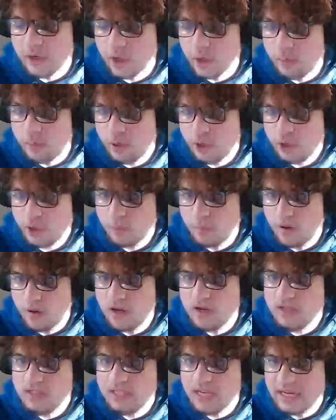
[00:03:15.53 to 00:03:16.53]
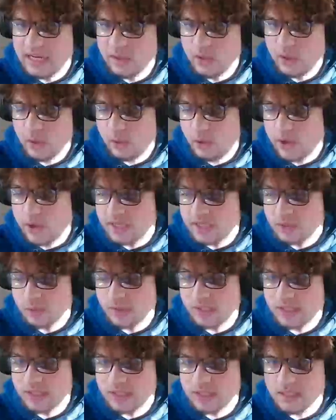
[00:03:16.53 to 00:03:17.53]
You're going to push your pawns, and you could create some
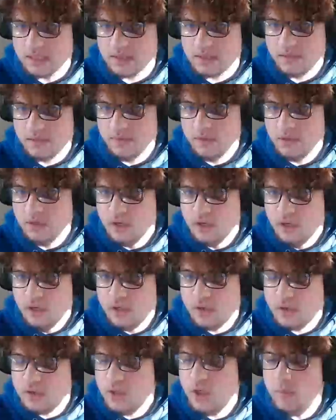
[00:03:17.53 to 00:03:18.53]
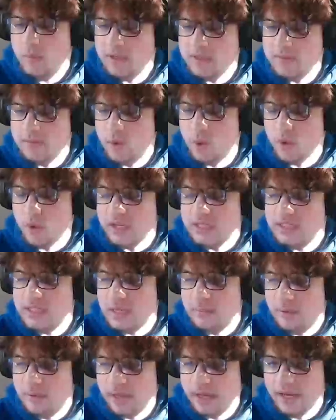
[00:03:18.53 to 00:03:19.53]
weaknesses. So there's going to be some queen
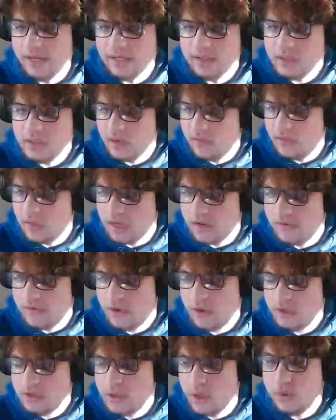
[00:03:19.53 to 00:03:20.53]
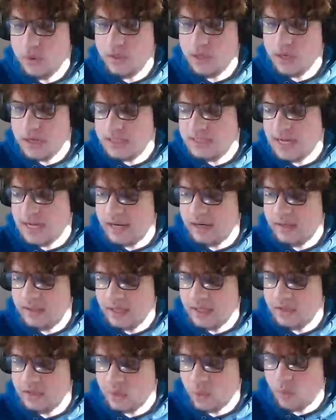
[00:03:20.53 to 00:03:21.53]
side play. So if there's no king side
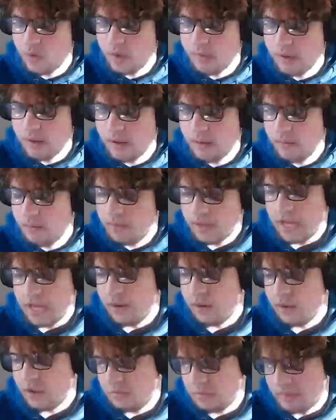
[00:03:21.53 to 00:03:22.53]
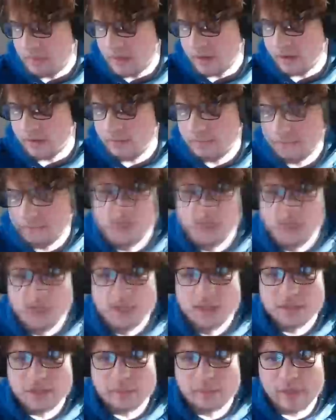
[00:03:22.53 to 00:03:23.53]
thing to worry about, black would just be better.
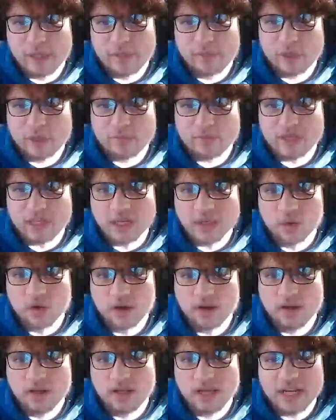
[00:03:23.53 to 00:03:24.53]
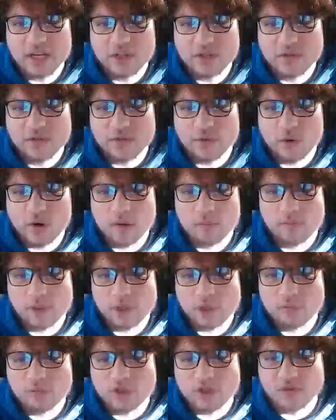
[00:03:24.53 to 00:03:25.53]
So you play bishop d1, h4,
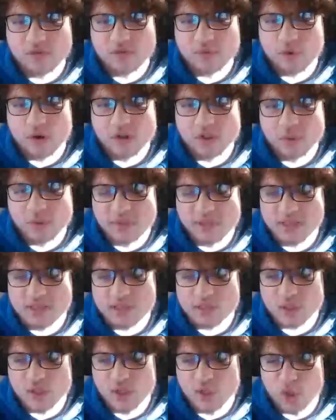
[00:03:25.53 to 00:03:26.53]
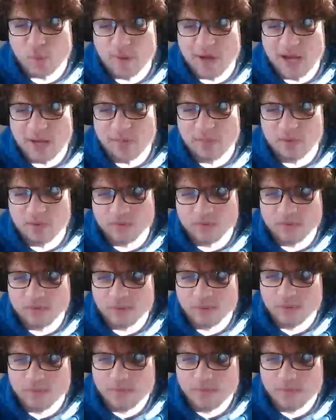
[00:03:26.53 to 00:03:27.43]
bishop g4. Do we think this is a good or bad move?